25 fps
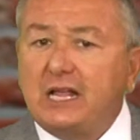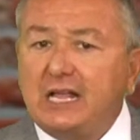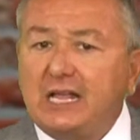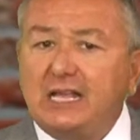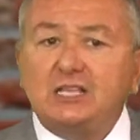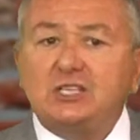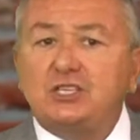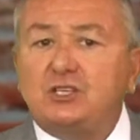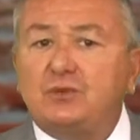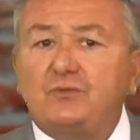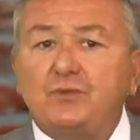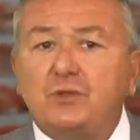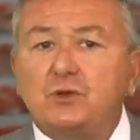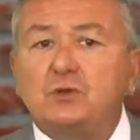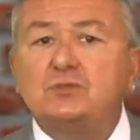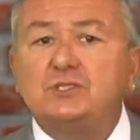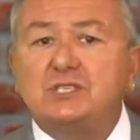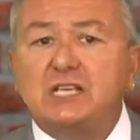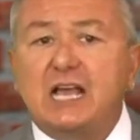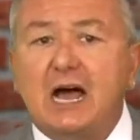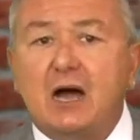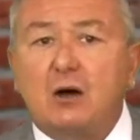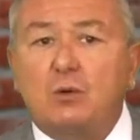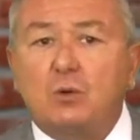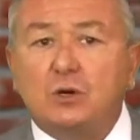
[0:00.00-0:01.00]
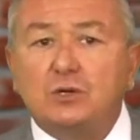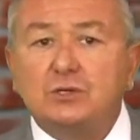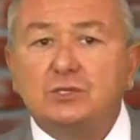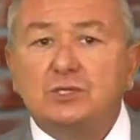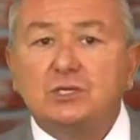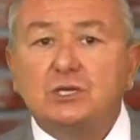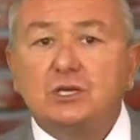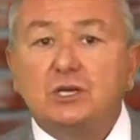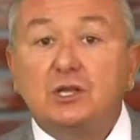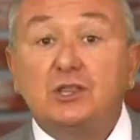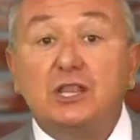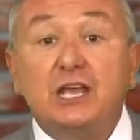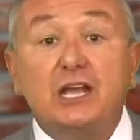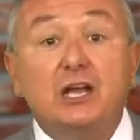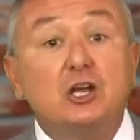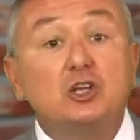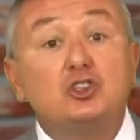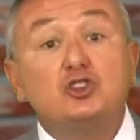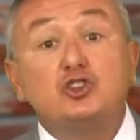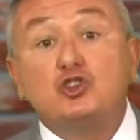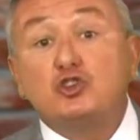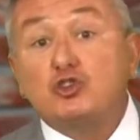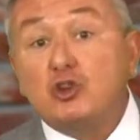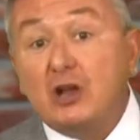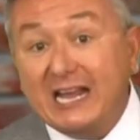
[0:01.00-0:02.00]
each of those hours, they are
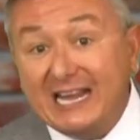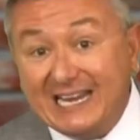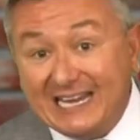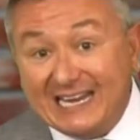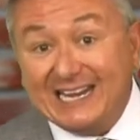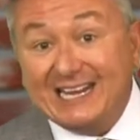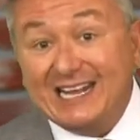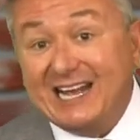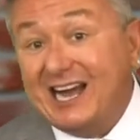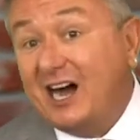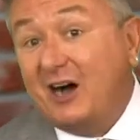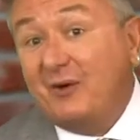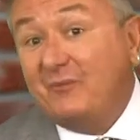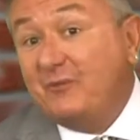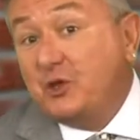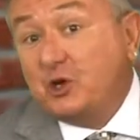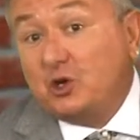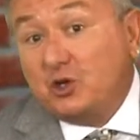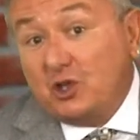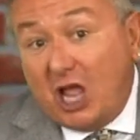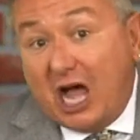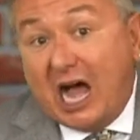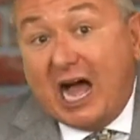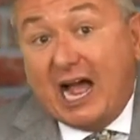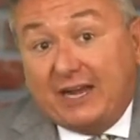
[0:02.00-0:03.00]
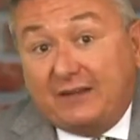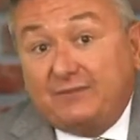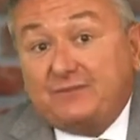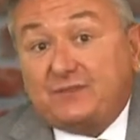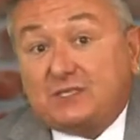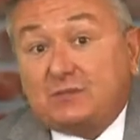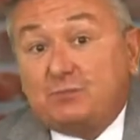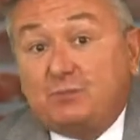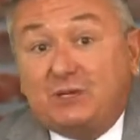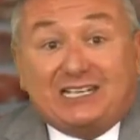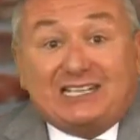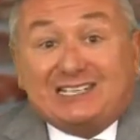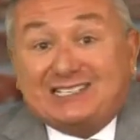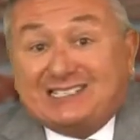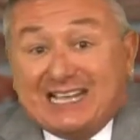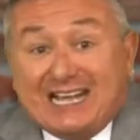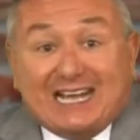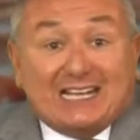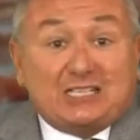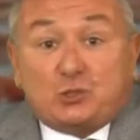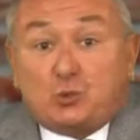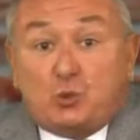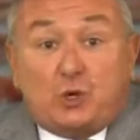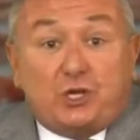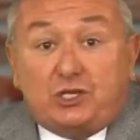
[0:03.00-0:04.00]
trading of their lives, because
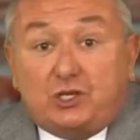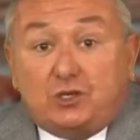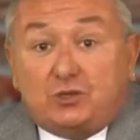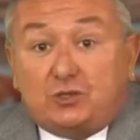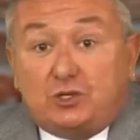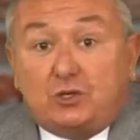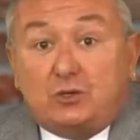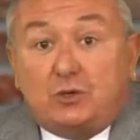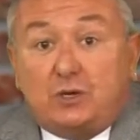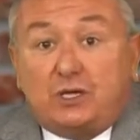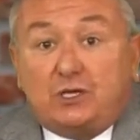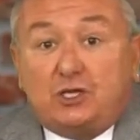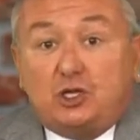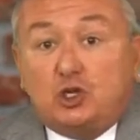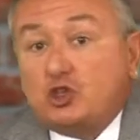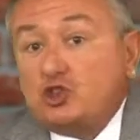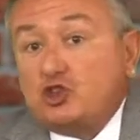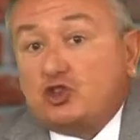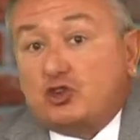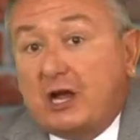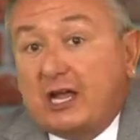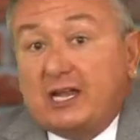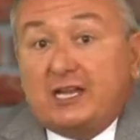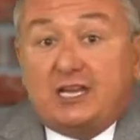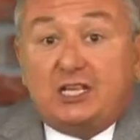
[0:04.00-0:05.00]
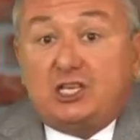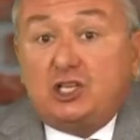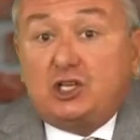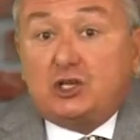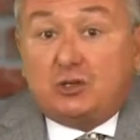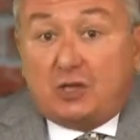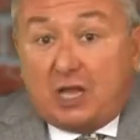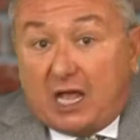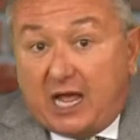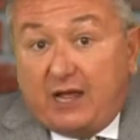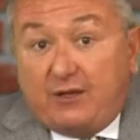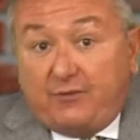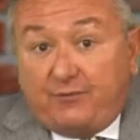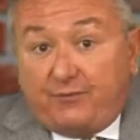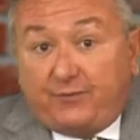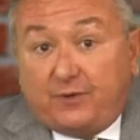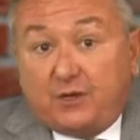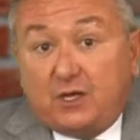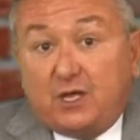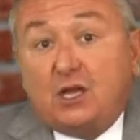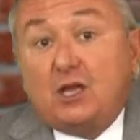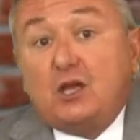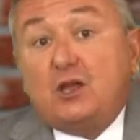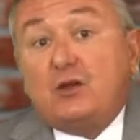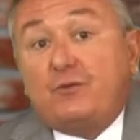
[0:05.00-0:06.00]
that's what you're doing. You're trading your life
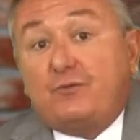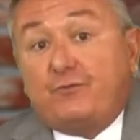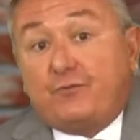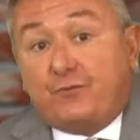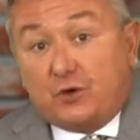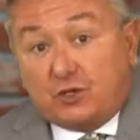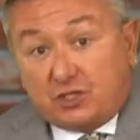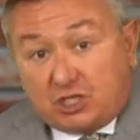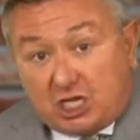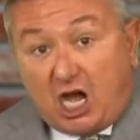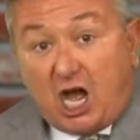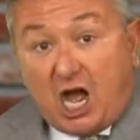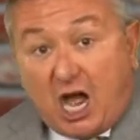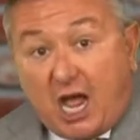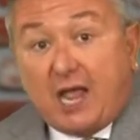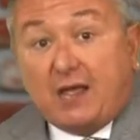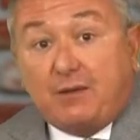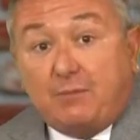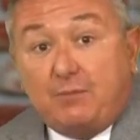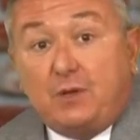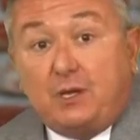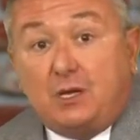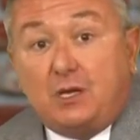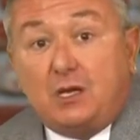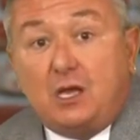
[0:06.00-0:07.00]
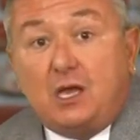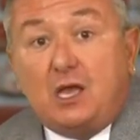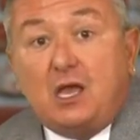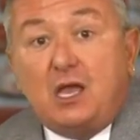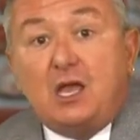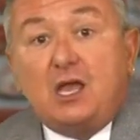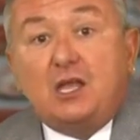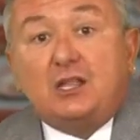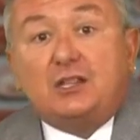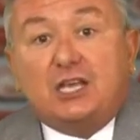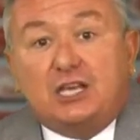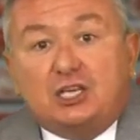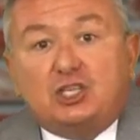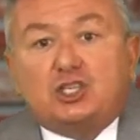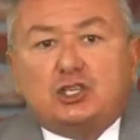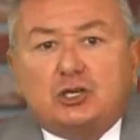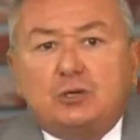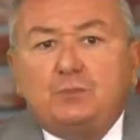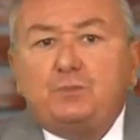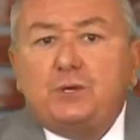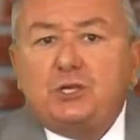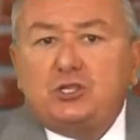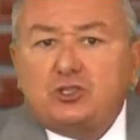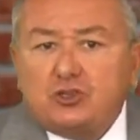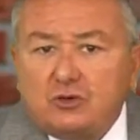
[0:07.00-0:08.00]
for time. They
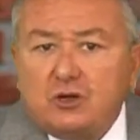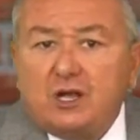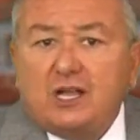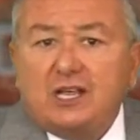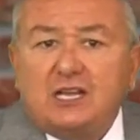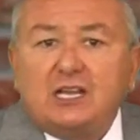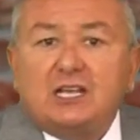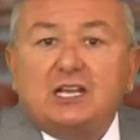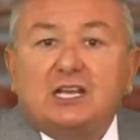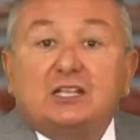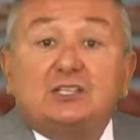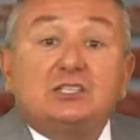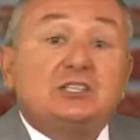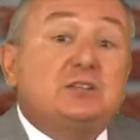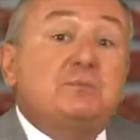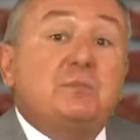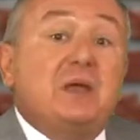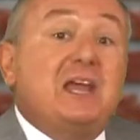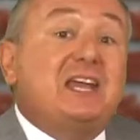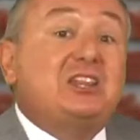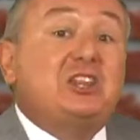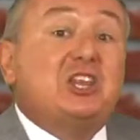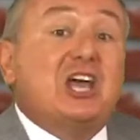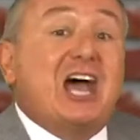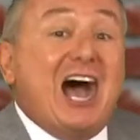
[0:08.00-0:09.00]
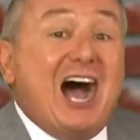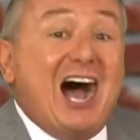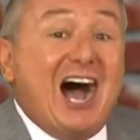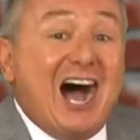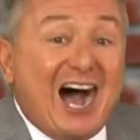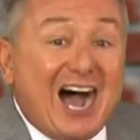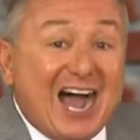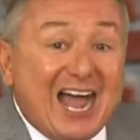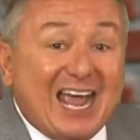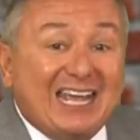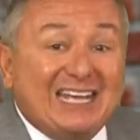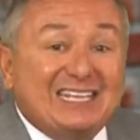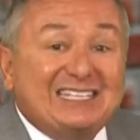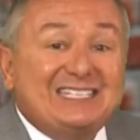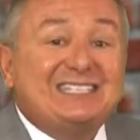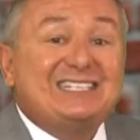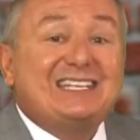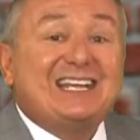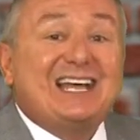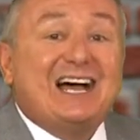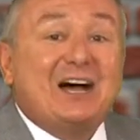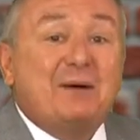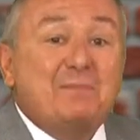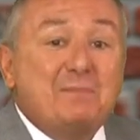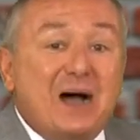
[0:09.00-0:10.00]
should be trading it to make the highest
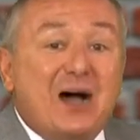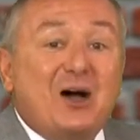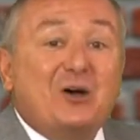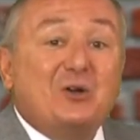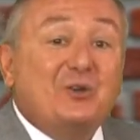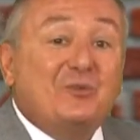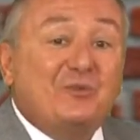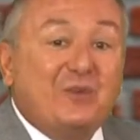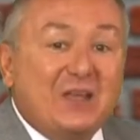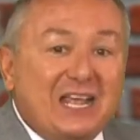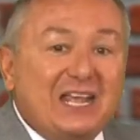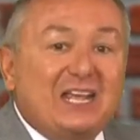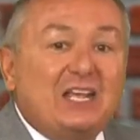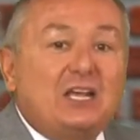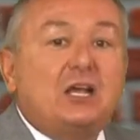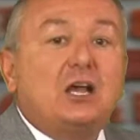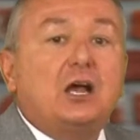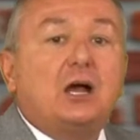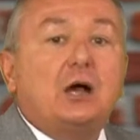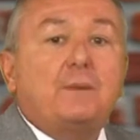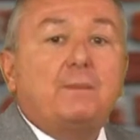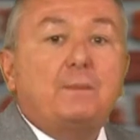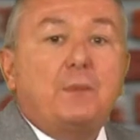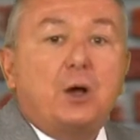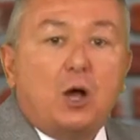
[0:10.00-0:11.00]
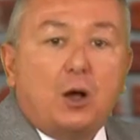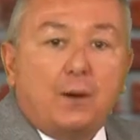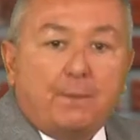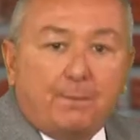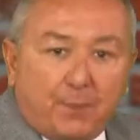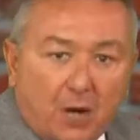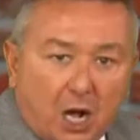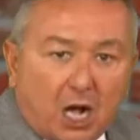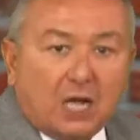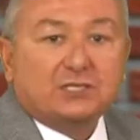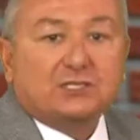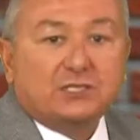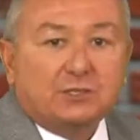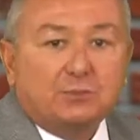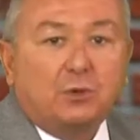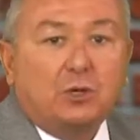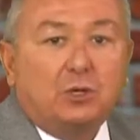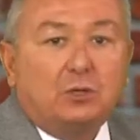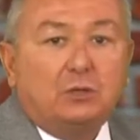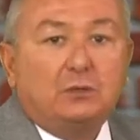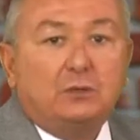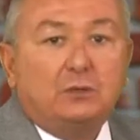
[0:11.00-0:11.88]
amount of income possible.